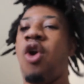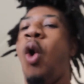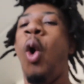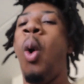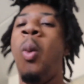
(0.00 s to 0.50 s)

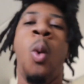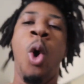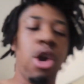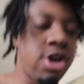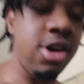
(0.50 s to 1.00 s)
all
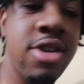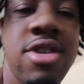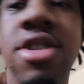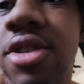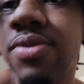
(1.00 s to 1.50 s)
water,
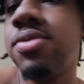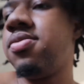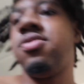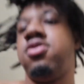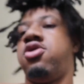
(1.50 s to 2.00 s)

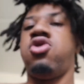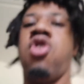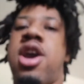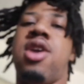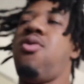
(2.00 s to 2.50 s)

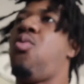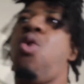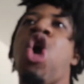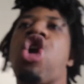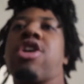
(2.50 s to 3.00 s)
straight
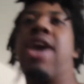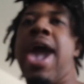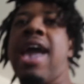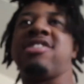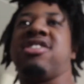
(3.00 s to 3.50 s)
work
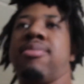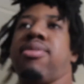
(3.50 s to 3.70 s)
action,